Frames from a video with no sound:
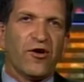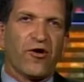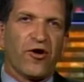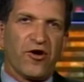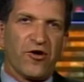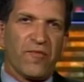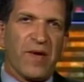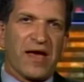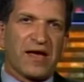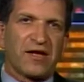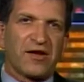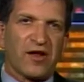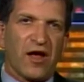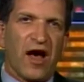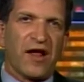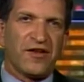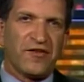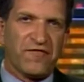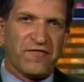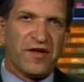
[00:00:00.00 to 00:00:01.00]
in order to make a,
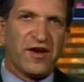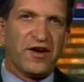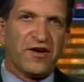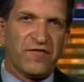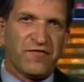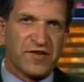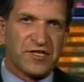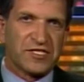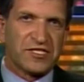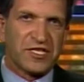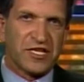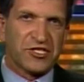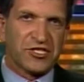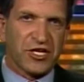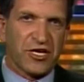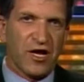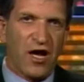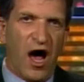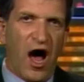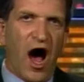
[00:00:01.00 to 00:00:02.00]
a definitive
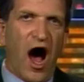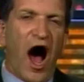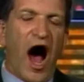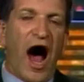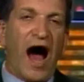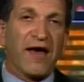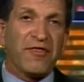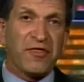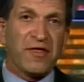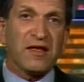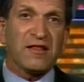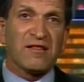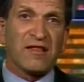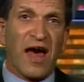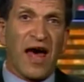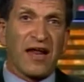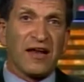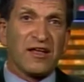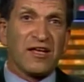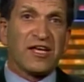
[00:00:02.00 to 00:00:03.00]
decision. I think
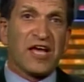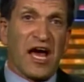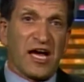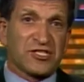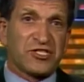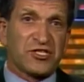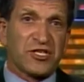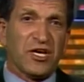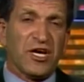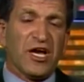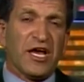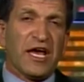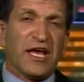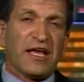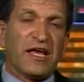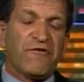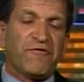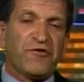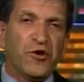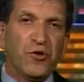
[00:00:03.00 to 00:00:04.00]
that, yes,
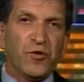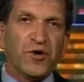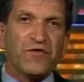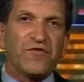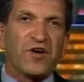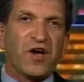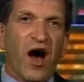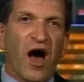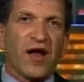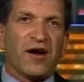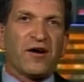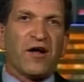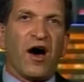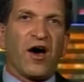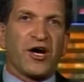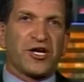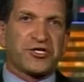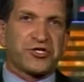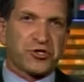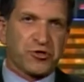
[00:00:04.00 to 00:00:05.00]
if you would have gotten
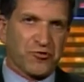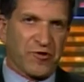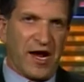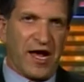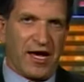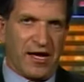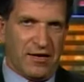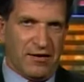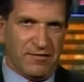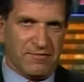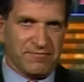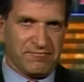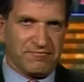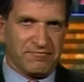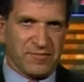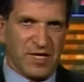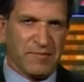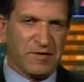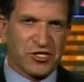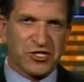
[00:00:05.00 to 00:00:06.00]
on a train,
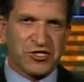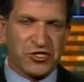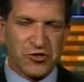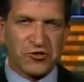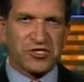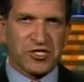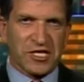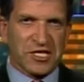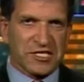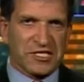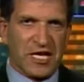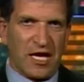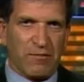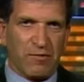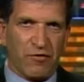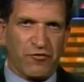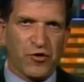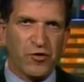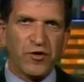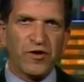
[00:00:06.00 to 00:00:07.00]
let me just use an
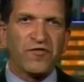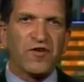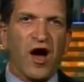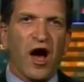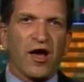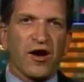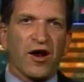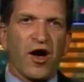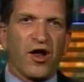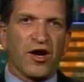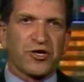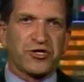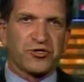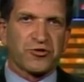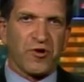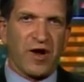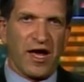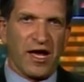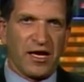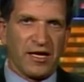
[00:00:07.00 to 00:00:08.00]
example. If you would have gotten on a
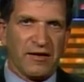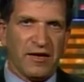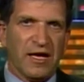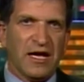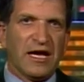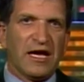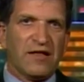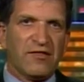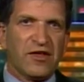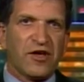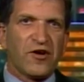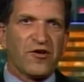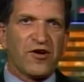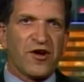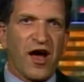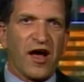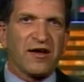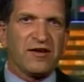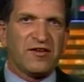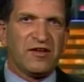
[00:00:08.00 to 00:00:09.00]
train in the
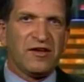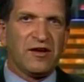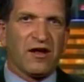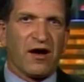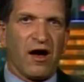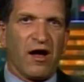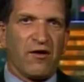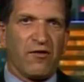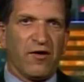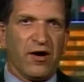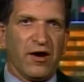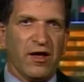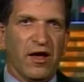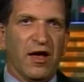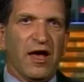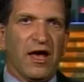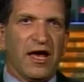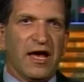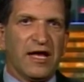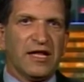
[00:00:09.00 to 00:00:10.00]
year 1900
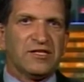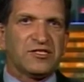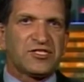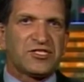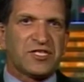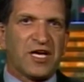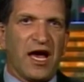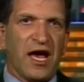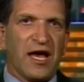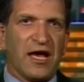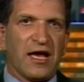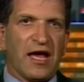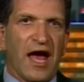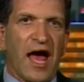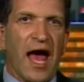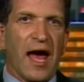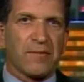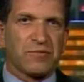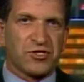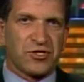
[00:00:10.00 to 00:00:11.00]
in, say,
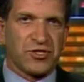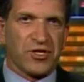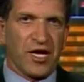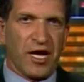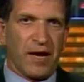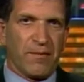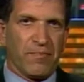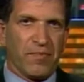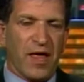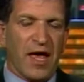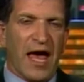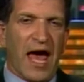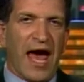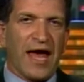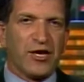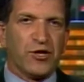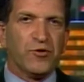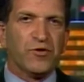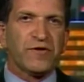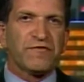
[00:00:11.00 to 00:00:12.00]
Amsterdam,
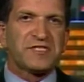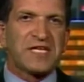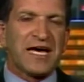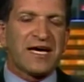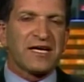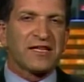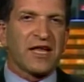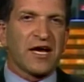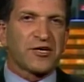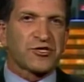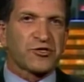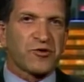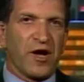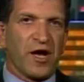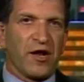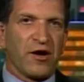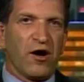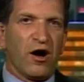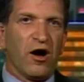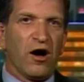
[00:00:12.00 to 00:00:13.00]
and you would have taken that
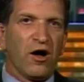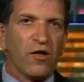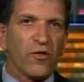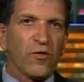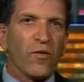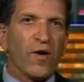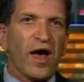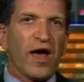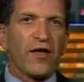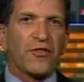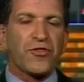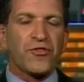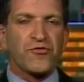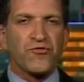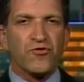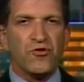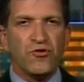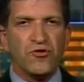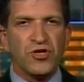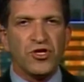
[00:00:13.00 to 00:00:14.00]
train all the way
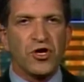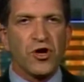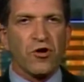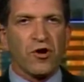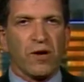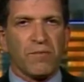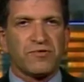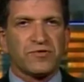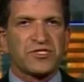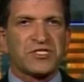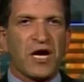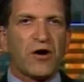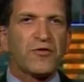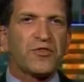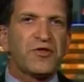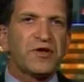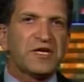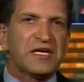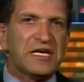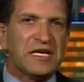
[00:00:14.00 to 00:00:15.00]
through Europe,
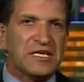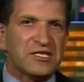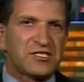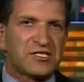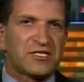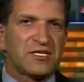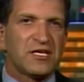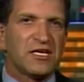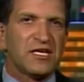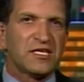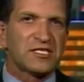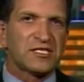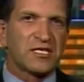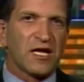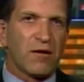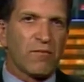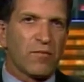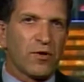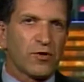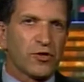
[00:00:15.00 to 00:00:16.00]
south and east to
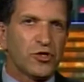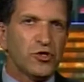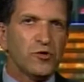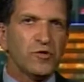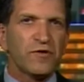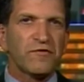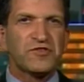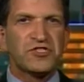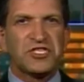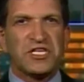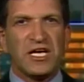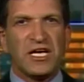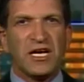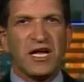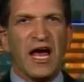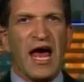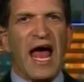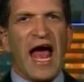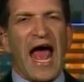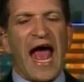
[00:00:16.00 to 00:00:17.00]
Istanbul, you would have
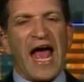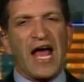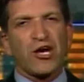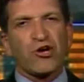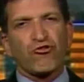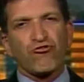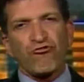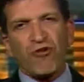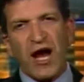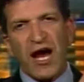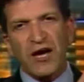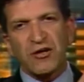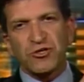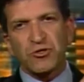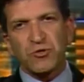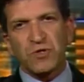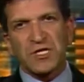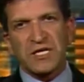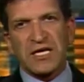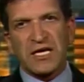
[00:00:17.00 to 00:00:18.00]
seen a
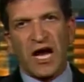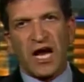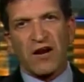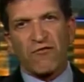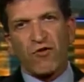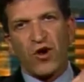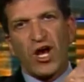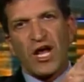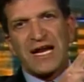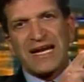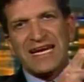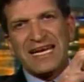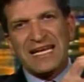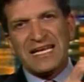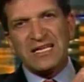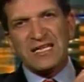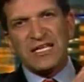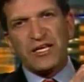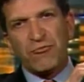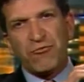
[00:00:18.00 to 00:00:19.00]
gradually kind of
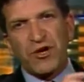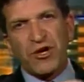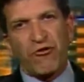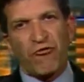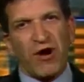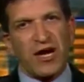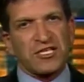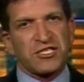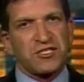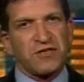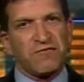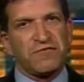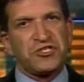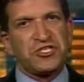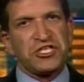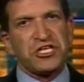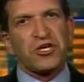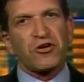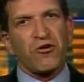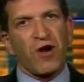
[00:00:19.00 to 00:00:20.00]
neatly
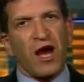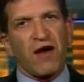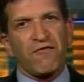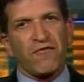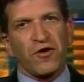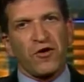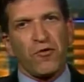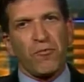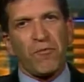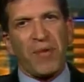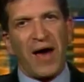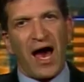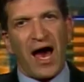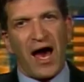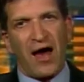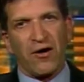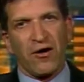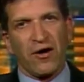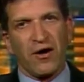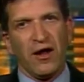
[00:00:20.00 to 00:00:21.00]
regressive geographical
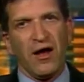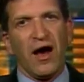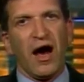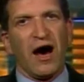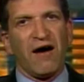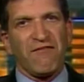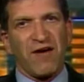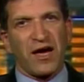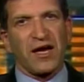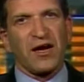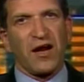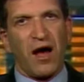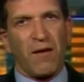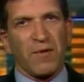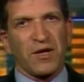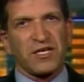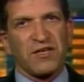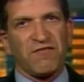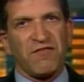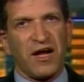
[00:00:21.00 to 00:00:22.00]
pattern of
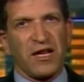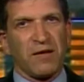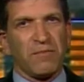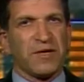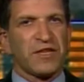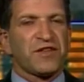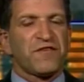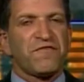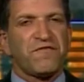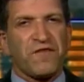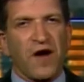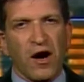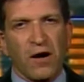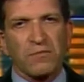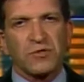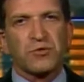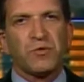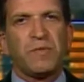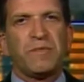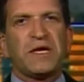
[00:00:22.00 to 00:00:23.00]
economic development. The
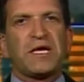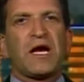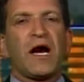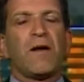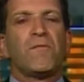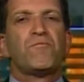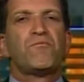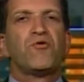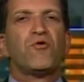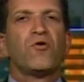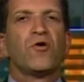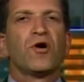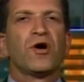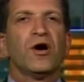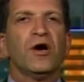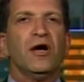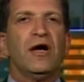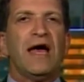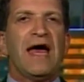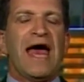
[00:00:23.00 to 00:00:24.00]
farms would become
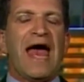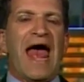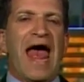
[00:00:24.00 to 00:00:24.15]
poorer.